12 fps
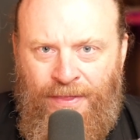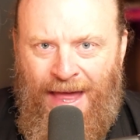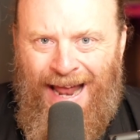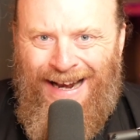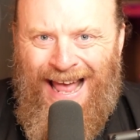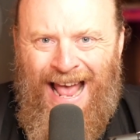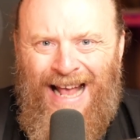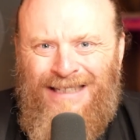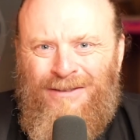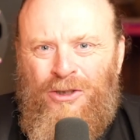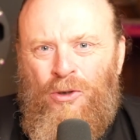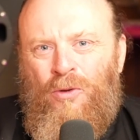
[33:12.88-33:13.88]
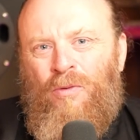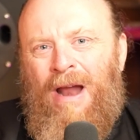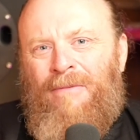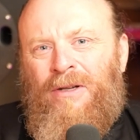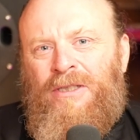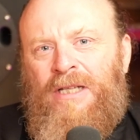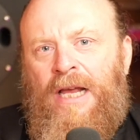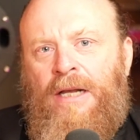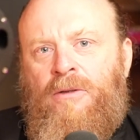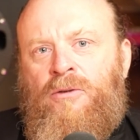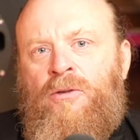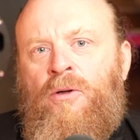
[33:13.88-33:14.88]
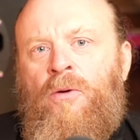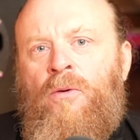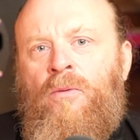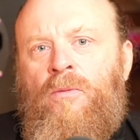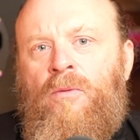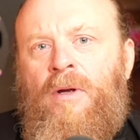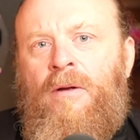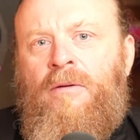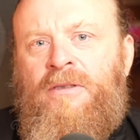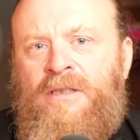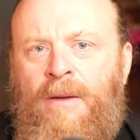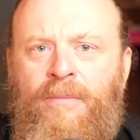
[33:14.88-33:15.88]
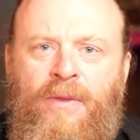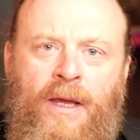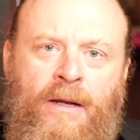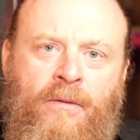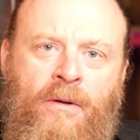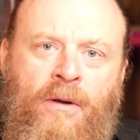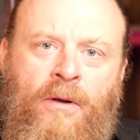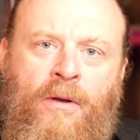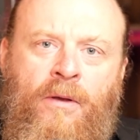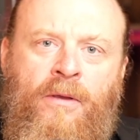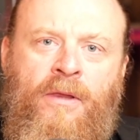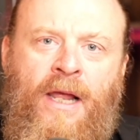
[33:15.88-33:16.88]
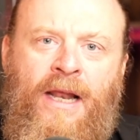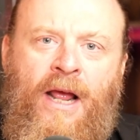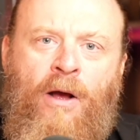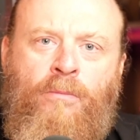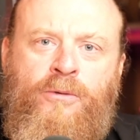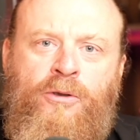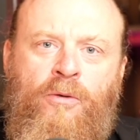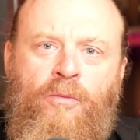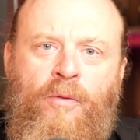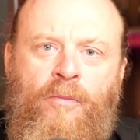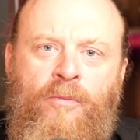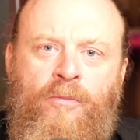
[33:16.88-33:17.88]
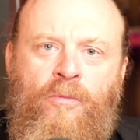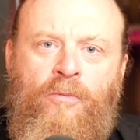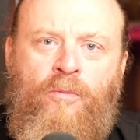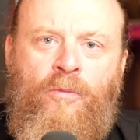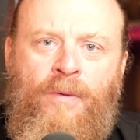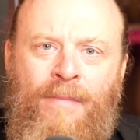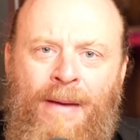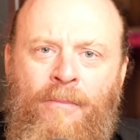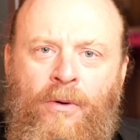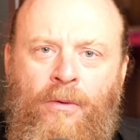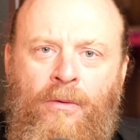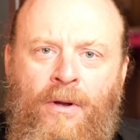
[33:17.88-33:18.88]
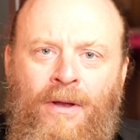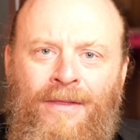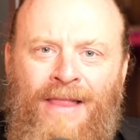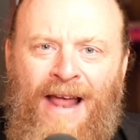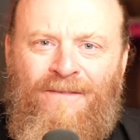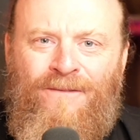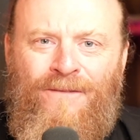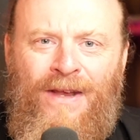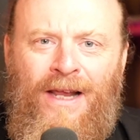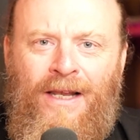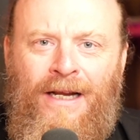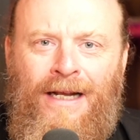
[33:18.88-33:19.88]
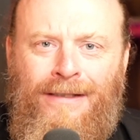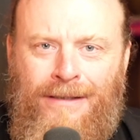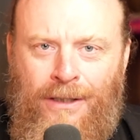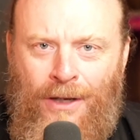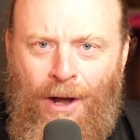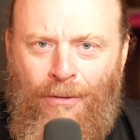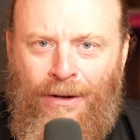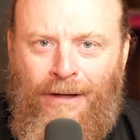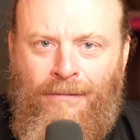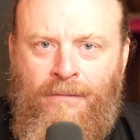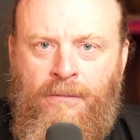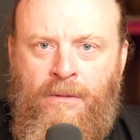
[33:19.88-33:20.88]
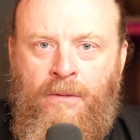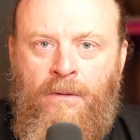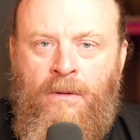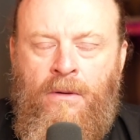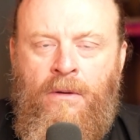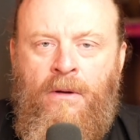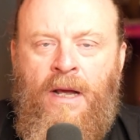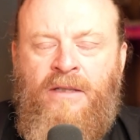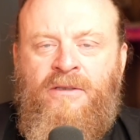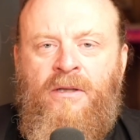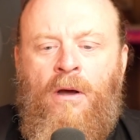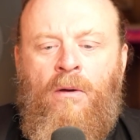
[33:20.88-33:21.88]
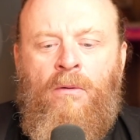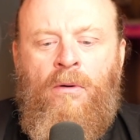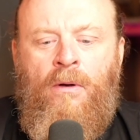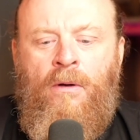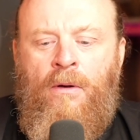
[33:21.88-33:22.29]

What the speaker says: that has you gravitate to something that helps you remember. That feeling is the knowing. And so